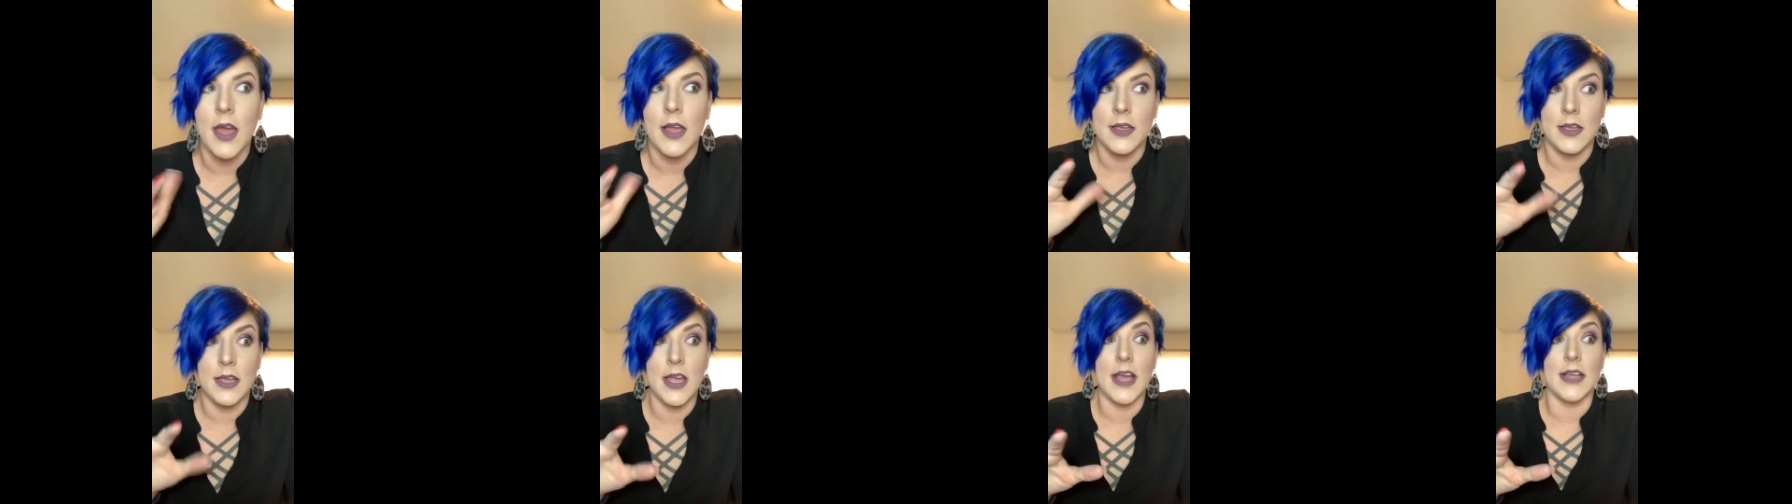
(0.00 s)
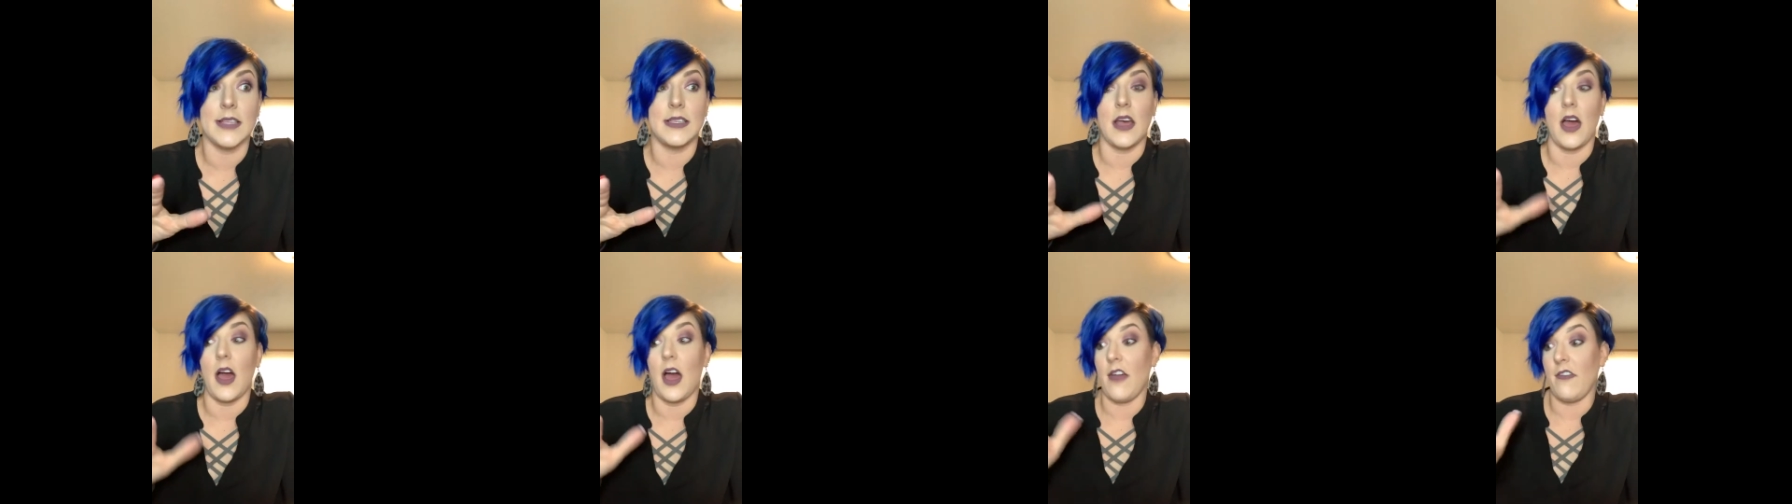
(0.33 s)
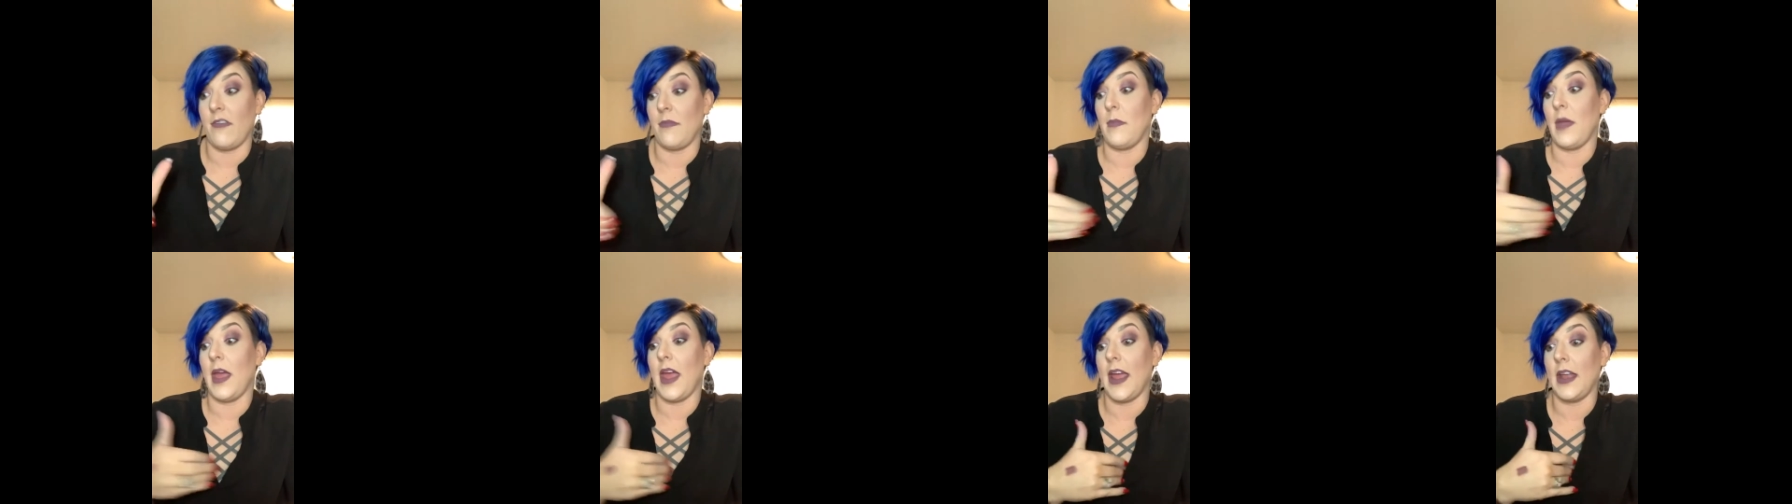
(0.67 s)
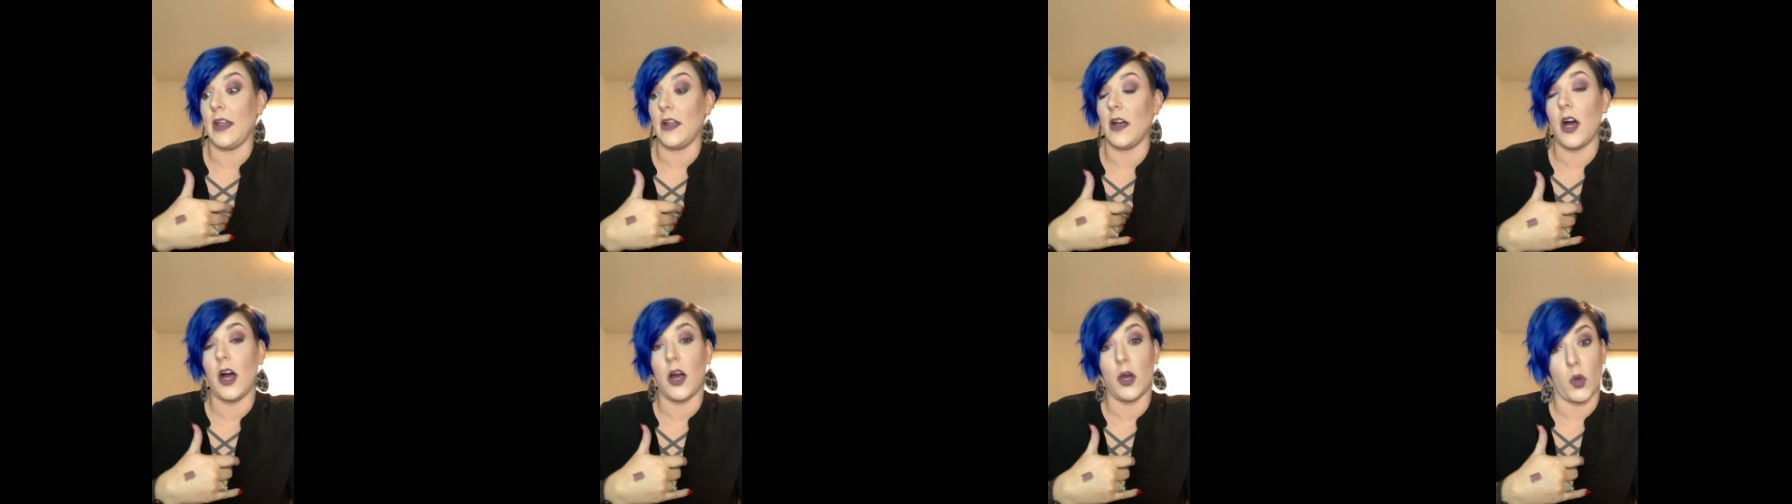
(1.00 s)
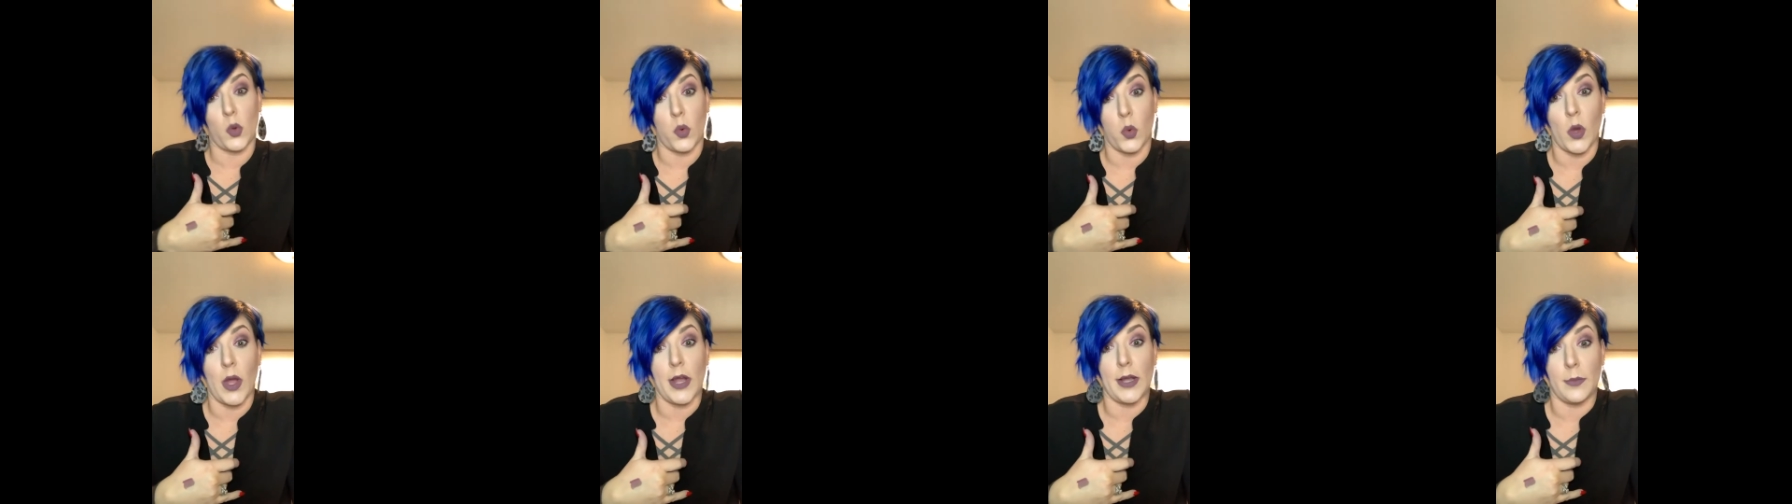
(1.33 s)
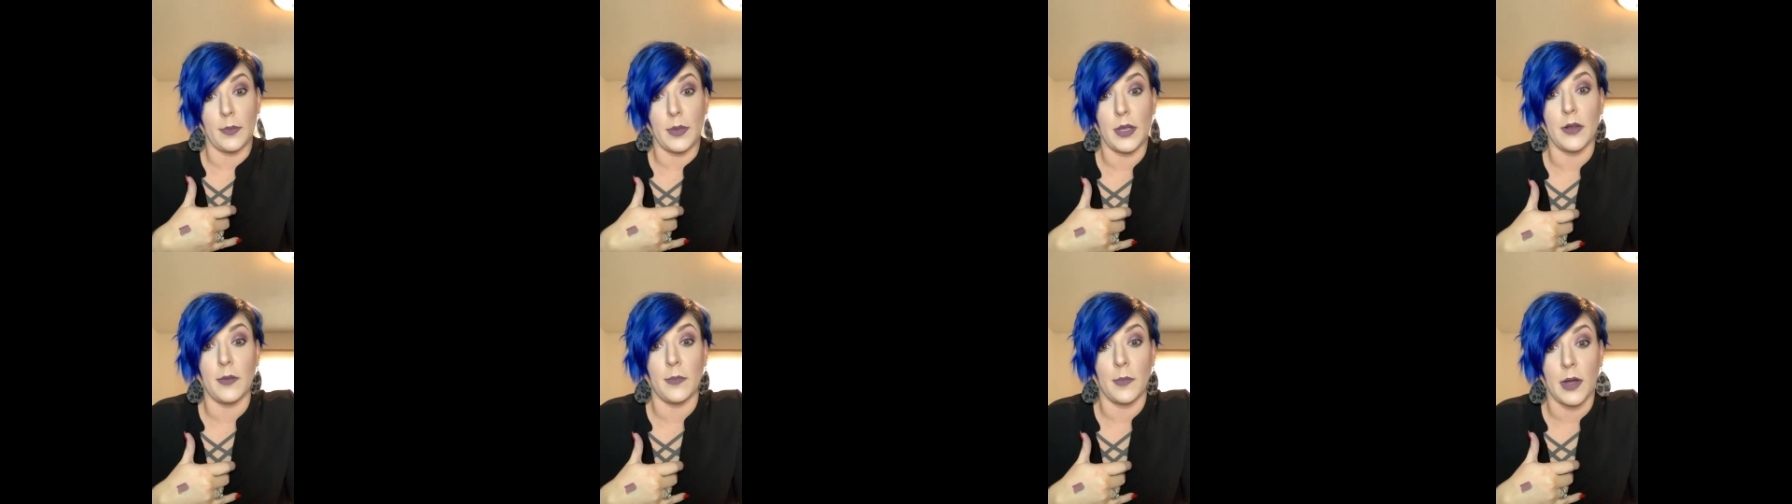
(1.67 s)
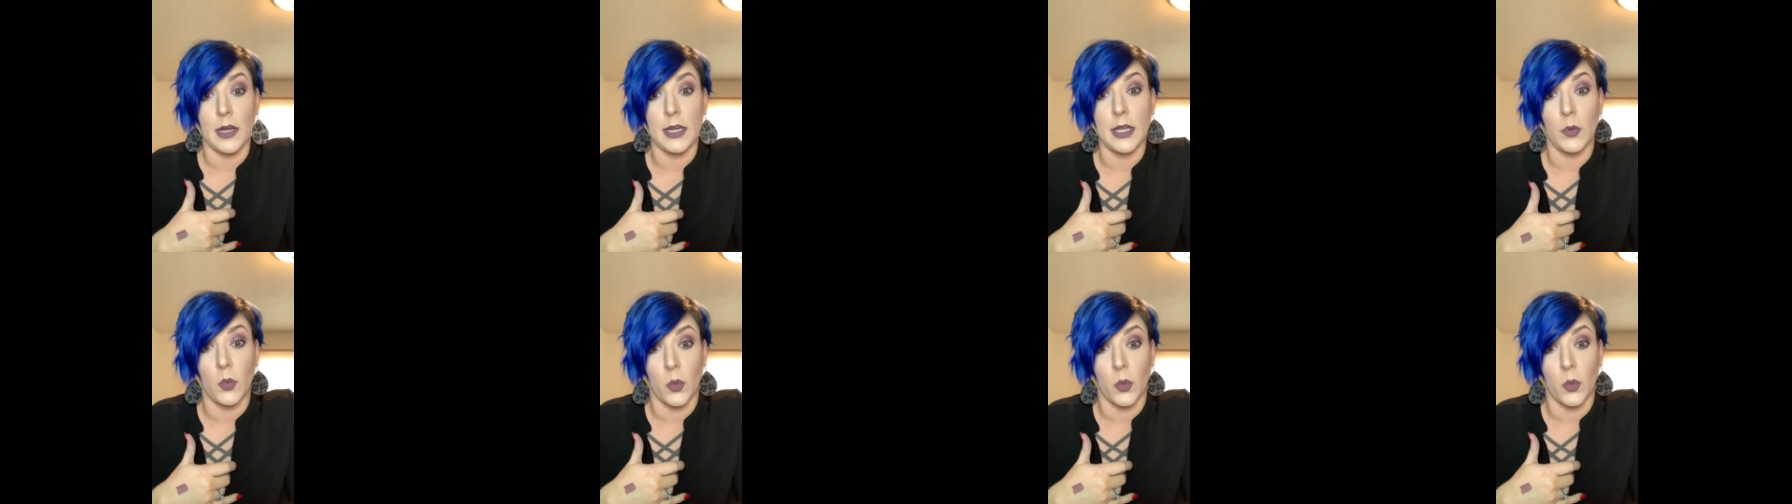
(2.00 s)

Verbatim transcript: Yes, I've made quite a bit of money